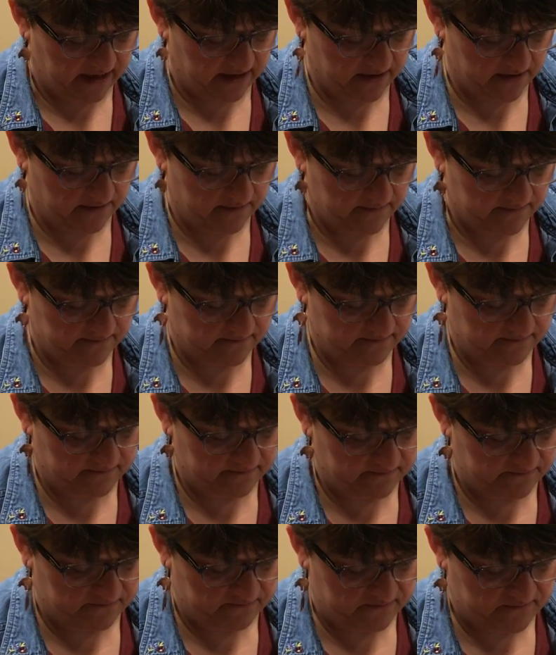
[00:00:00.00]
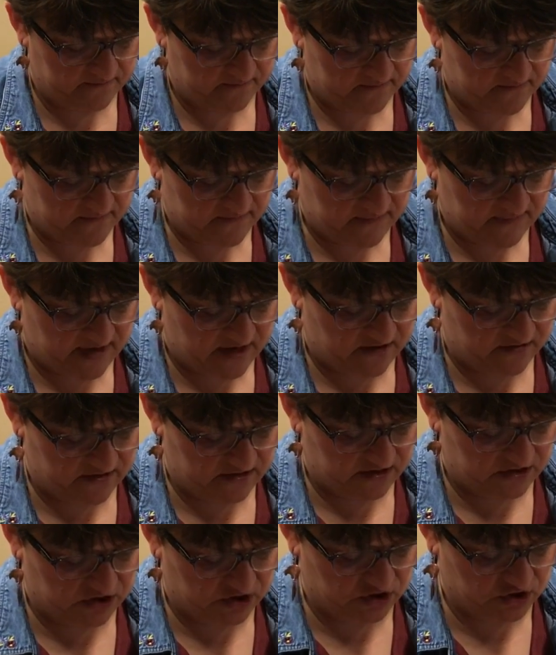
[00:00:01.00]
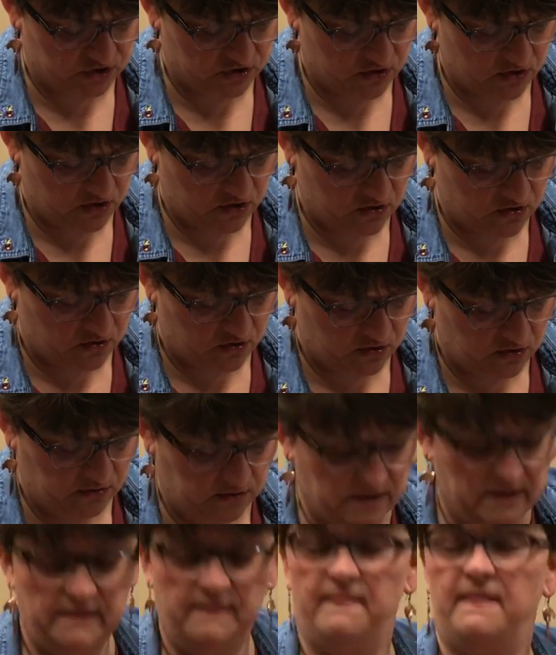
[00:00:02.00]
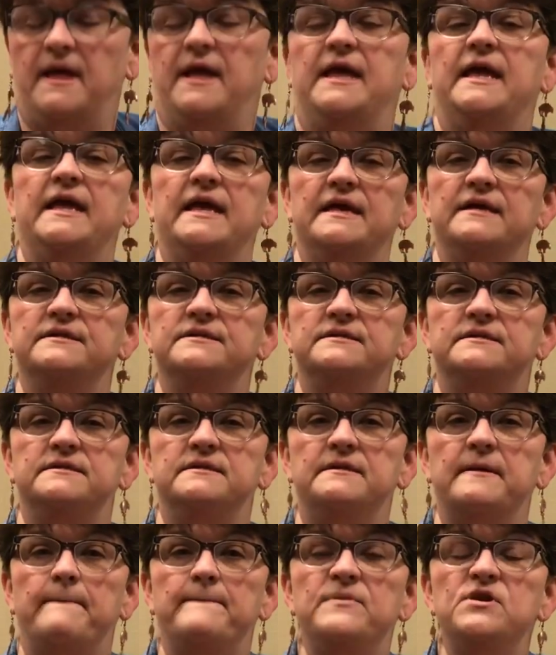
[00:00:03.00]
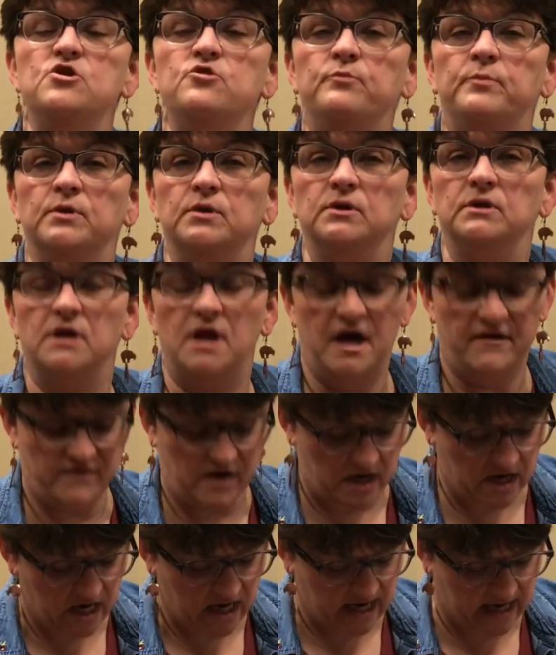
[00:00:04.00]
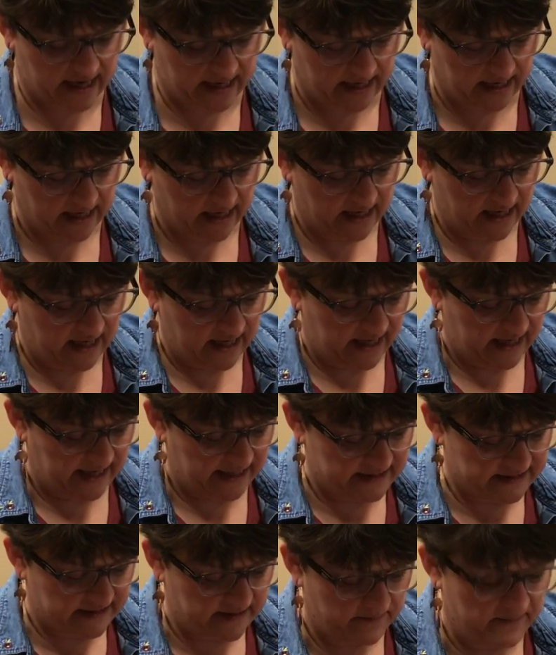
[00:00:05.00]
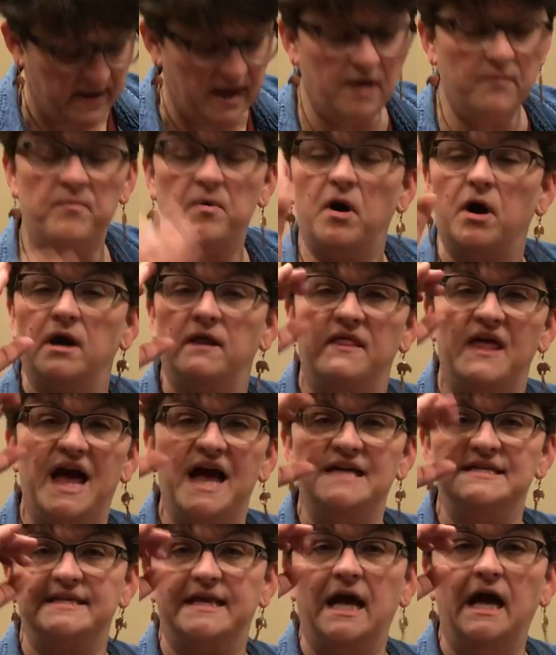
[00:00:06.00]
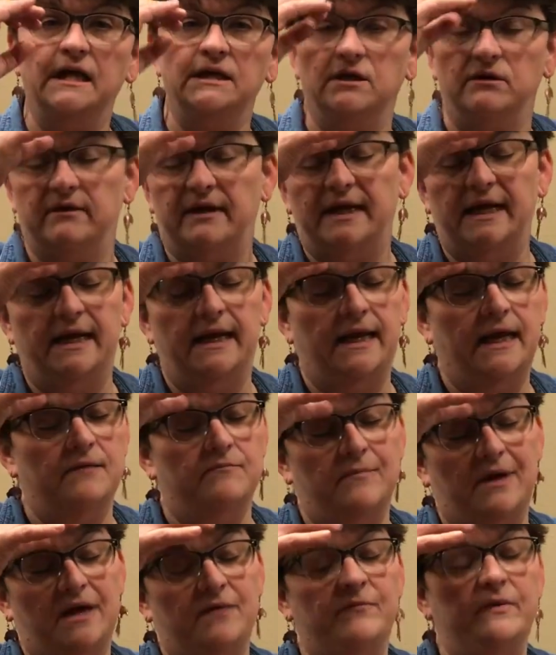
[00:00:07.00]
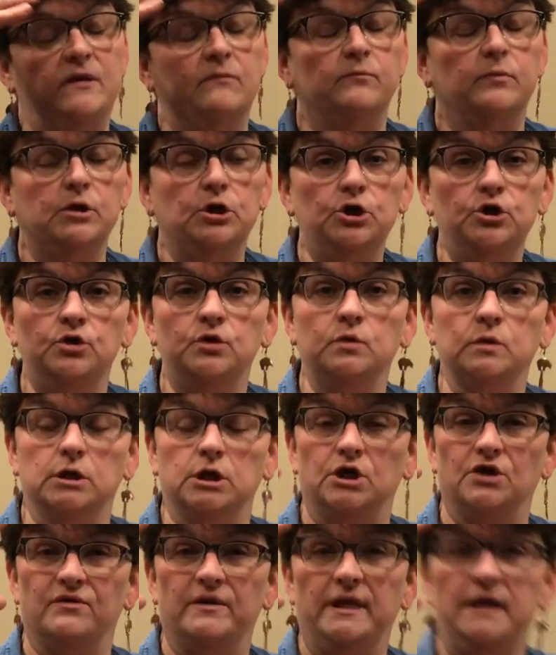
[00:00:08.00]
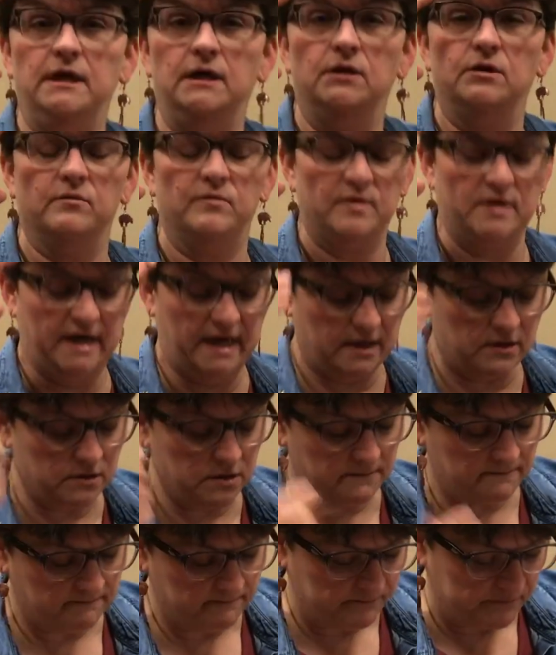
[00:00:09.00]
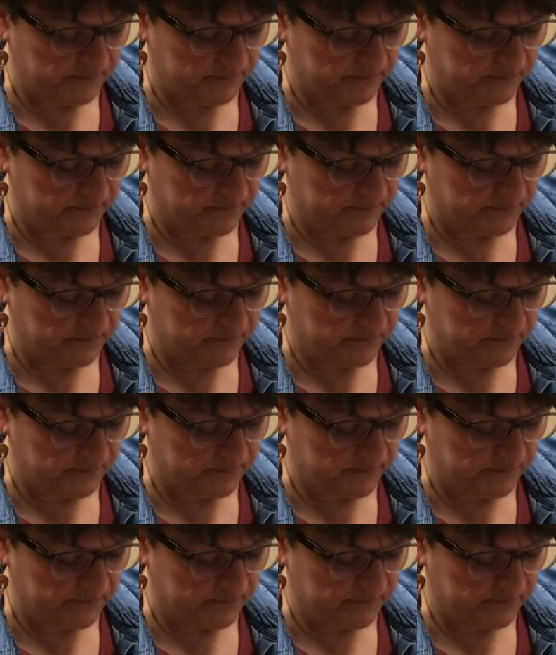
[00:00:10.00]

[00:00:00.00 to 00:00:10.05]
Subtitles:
here. Now this circle is the pupil of our eye. It's the big part that has color in it. It may be blue or green or brown.